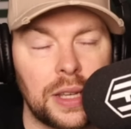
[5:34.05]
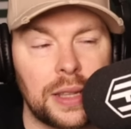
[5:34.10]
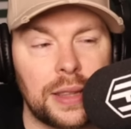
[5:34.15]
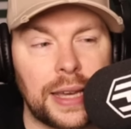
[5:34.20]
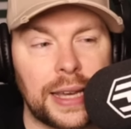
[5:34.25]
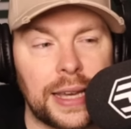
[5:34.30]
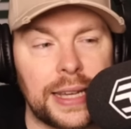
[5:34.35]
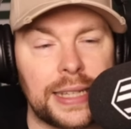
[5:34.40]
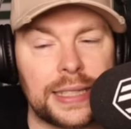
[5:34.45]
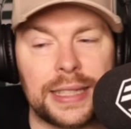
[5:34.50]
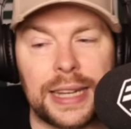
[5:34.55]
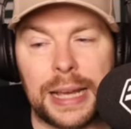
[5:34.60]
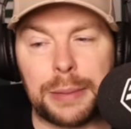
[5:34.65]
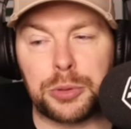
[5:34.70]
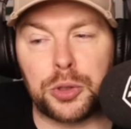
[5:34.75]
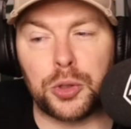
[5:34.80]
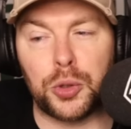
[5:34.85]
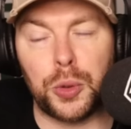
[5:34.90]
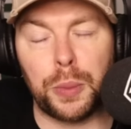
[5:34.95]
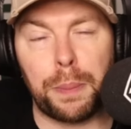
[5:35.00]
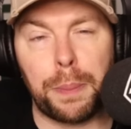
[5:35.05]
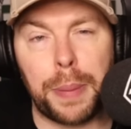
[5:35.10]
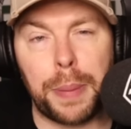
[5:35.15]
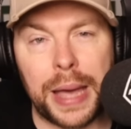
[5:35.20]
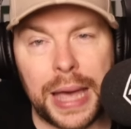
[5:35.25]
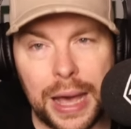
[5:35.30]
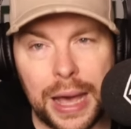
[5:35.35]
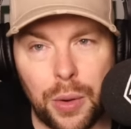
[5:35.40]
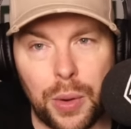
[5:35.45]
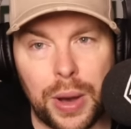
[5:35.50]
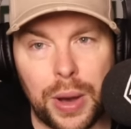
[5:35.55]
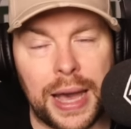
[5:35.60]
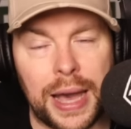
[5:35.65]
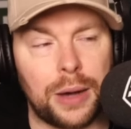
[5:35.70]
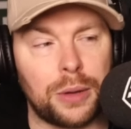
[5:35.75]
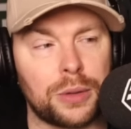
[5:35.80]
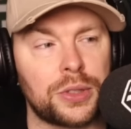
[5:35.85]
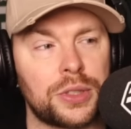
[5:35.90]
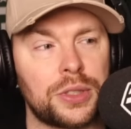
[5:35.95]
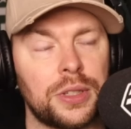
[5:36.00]
That is an absolute
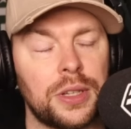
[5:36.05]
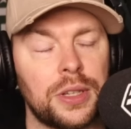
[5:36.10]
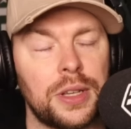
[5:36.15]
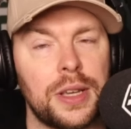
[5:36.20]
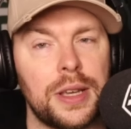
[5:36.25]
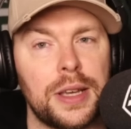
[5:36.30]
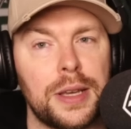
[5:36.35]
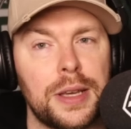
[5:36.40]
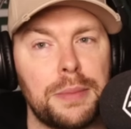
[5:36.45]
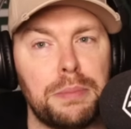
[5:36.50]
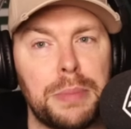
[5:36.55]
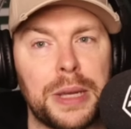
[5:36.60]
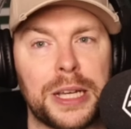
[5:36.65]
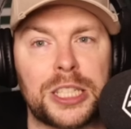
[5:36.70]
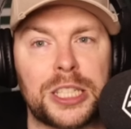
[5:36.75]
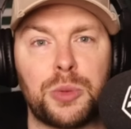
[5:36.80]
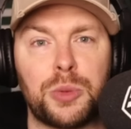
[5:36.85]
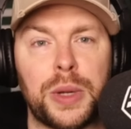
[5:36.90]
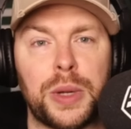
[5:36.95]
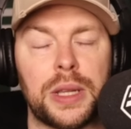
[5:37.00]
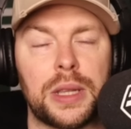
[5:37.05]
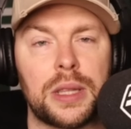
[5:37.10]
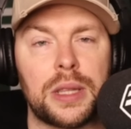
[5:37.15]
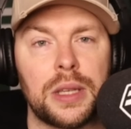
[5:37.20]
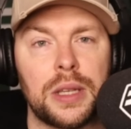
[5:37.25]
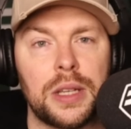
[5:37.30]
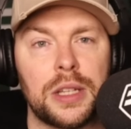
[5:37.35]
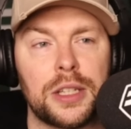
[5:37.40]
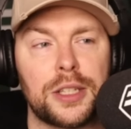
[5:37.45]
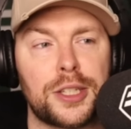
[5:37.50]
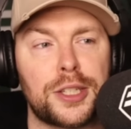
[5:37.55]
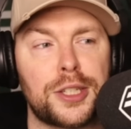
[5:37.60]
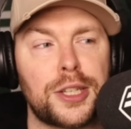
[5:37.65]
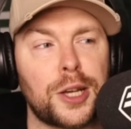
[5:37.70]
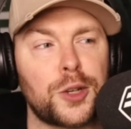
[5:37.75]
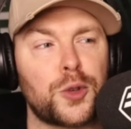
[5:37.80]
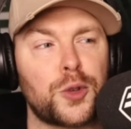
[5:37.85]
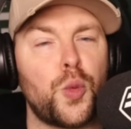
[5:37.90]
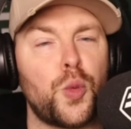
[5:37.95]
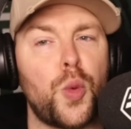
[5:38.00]
powerhouse mixed with
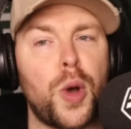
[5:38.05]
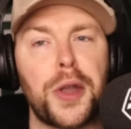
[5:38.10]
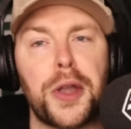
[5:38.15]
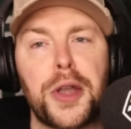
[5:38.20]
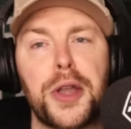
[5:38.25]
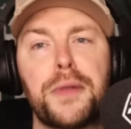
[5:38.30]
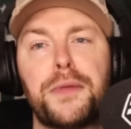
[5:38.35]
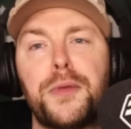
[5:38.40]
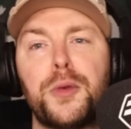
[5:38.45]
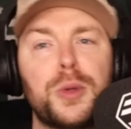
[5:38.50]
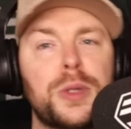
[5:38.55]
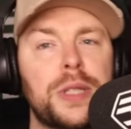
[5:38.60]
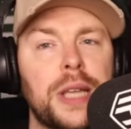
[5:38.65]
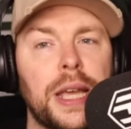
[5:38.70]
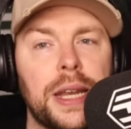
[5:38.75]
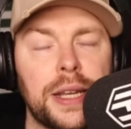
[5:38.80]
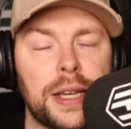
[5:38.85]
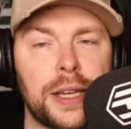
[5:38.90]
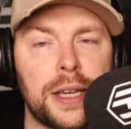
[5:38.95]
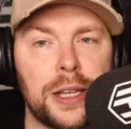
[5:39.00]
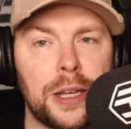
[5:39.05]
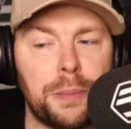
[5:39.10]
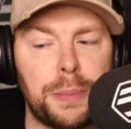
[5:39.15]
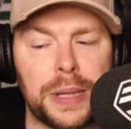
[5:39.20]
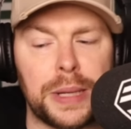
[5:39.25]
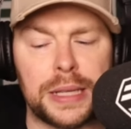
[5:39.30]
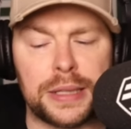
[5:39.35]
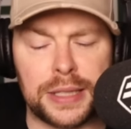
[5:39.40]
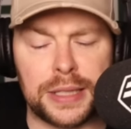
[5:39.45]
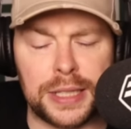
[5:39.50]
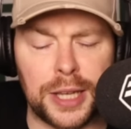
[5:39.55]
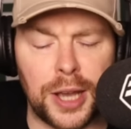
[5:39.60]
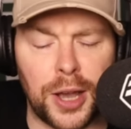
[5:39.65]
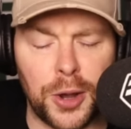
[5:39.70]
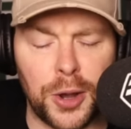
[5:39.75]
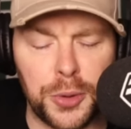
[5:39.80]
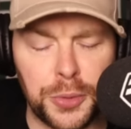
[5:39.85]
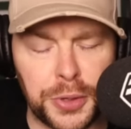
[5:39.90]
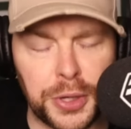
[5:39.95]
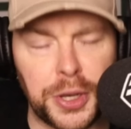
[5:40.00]
such wonderful technical ability.
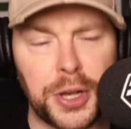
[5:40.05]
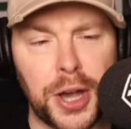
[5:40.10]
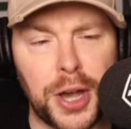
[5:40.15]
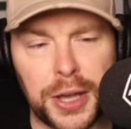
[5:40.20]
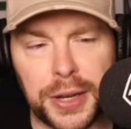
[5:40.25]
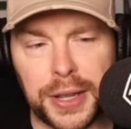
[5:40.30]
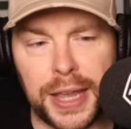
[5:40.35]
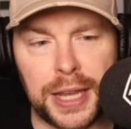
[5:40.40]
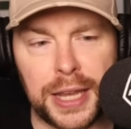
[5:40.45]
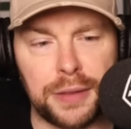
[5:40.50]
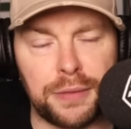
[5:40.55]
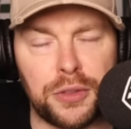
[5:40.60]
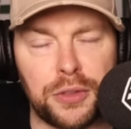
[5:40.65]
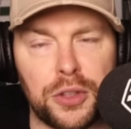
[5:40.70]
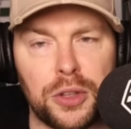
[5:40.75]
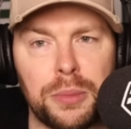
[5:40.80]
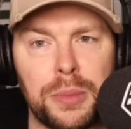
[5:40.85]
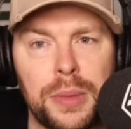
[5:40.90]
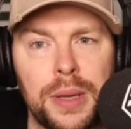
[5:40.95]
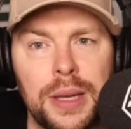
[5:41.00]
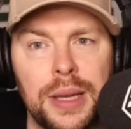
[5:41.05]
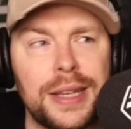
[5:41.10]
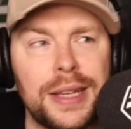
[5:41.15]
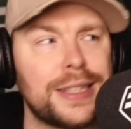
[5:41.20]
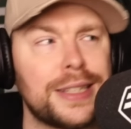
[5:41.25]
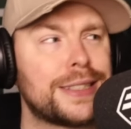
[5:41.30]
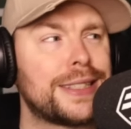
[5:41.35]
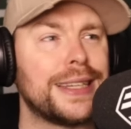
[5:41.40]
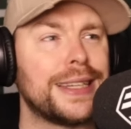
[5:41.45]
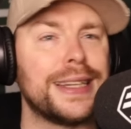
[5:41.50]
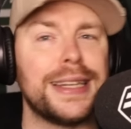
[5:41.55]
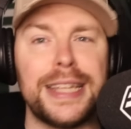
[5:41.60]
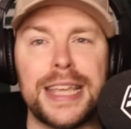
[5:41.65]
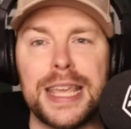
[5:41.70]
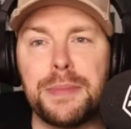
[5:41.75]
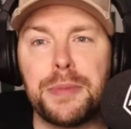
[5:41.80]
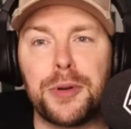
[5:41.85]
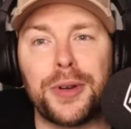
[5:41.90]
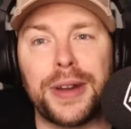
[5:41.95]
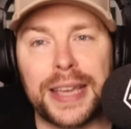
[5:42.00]
Odegaard ahead of them.
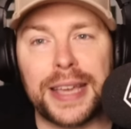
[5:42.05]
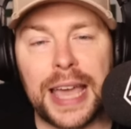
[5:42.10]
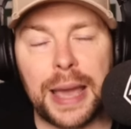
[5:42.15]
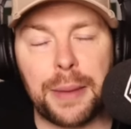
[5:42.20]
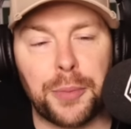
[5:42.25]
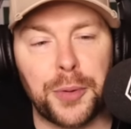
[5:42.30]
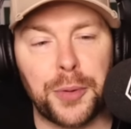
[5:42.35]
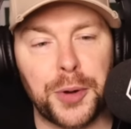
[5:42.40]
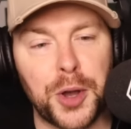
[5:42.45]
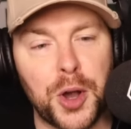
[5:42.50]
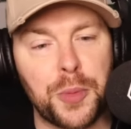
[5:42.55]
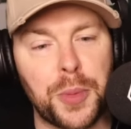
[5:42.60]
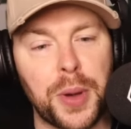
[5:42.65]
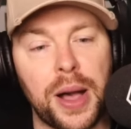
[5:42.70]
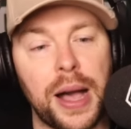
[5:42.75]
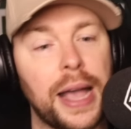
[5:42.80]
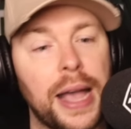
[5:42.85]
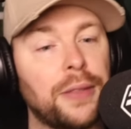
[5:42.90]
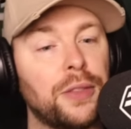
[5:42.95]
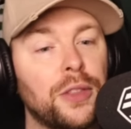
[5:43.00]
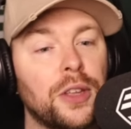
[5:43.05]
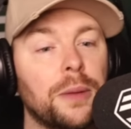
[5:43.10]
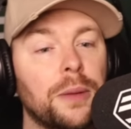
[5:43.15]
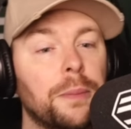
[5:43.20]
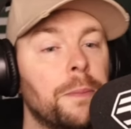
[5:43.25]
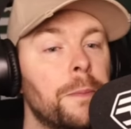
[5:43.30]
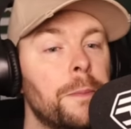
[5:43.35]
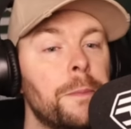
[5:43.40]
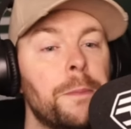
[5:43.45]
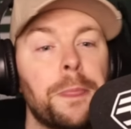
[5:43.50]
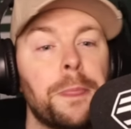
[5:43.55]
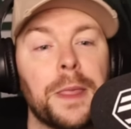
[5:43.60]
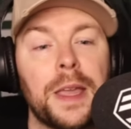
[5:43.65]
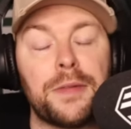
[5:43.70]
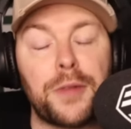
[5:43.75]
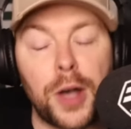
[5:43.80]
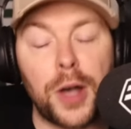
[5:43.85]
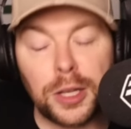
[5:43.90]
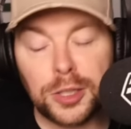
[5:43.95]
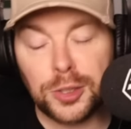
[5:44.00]
Saliba and Gabriel behind them.
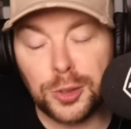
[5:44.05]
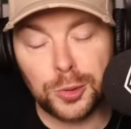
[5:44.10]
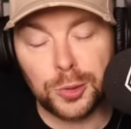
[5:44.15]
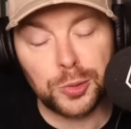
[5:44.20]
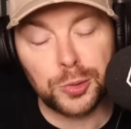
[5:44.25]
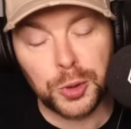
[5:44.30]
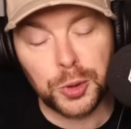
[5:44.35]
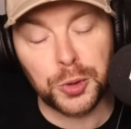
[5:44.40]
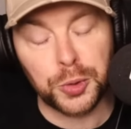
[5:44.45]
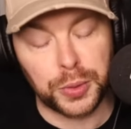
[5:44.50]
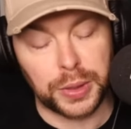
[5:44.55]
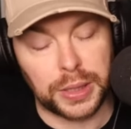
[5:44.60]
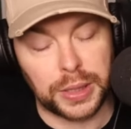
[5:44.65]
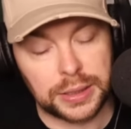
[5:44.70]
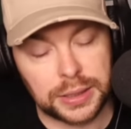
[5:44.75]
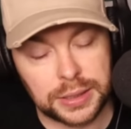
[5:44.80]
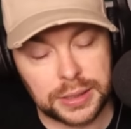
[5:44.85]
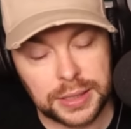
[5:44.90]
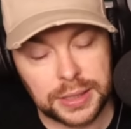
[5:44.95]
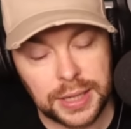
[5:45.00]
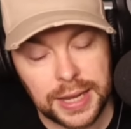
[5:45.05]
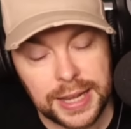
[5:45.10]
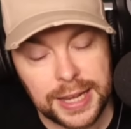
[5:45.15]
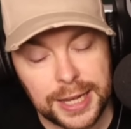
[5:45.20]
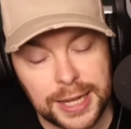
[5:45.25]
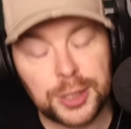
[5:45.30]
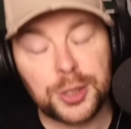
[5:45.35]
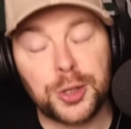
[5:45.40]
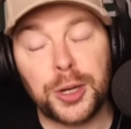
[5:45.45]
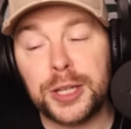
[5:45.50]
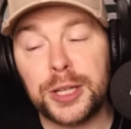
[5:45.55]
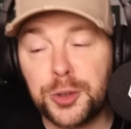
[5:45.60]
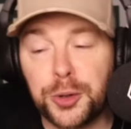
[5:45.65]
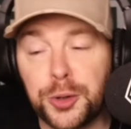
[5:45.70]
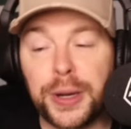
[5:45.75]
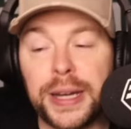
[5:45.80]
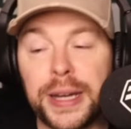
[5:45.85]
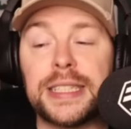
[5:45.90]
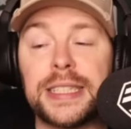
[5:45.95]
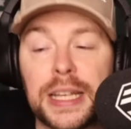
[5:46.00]
If Arsenal do this, it's, it's
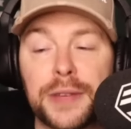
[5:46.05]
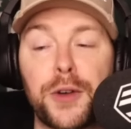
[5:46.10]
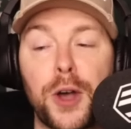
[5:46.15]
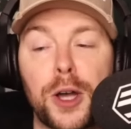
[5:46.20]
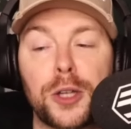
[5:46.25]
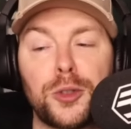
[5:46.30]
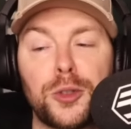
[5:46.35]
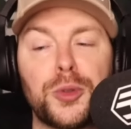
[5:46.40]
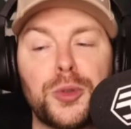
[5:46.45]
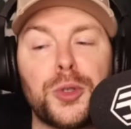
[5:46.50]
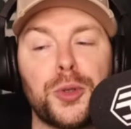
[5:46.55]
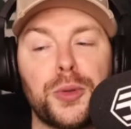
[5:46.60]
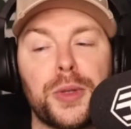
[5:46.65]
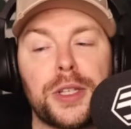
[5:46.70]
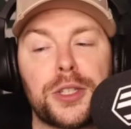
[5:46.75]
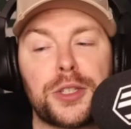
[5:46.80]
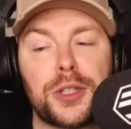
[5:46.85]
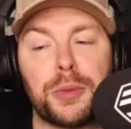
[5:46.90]
crazy if Arsenal do this.